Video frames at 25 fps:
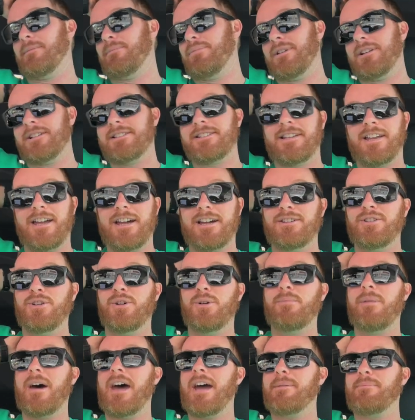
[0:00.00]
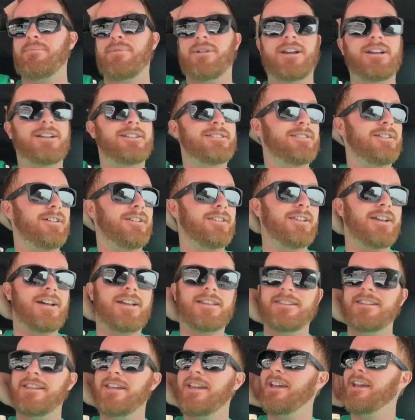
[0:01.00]
Plus, I got no back brakes on
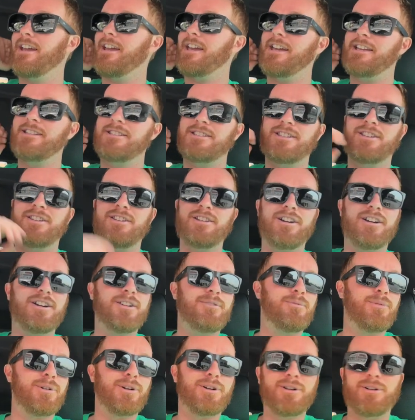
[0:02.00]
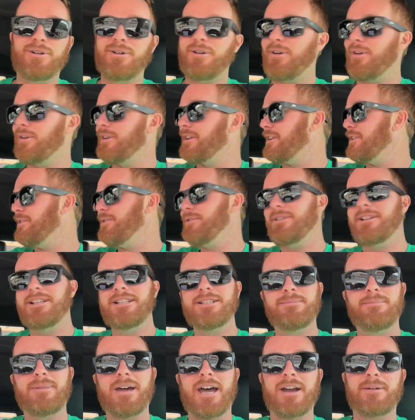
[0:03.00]
that thing. It's good. We're golden. Who
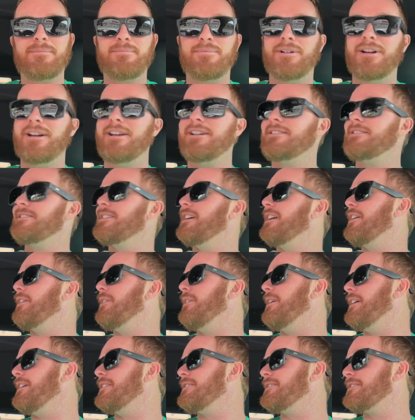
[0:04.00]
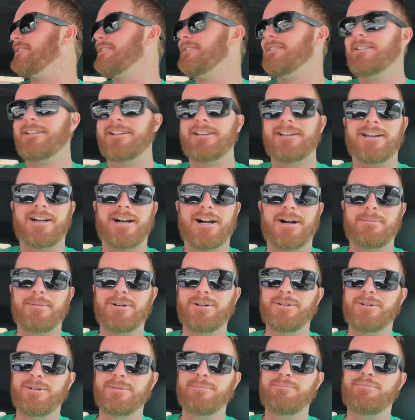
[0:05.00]
needs back brakes anyways? I'm an
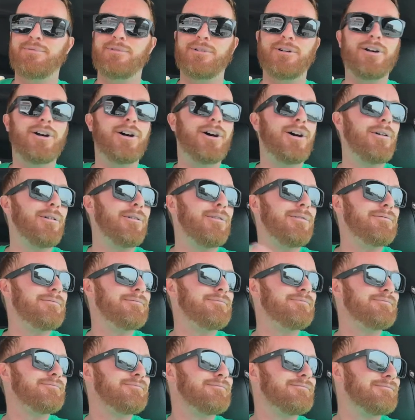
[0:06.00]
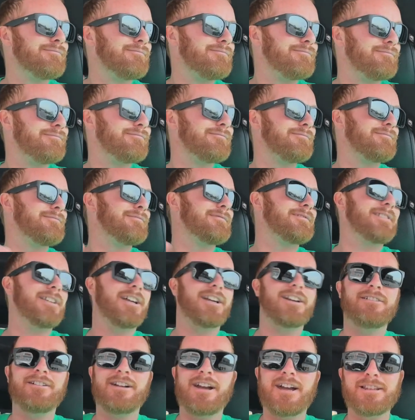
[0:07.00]
old pro. It's
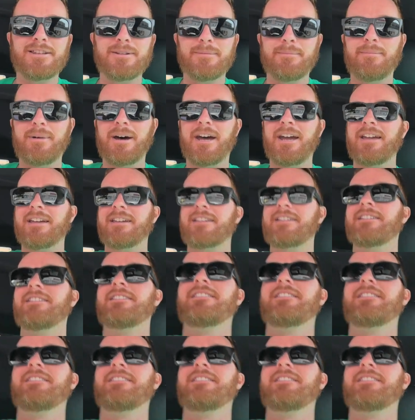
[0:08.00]
like riding a bike.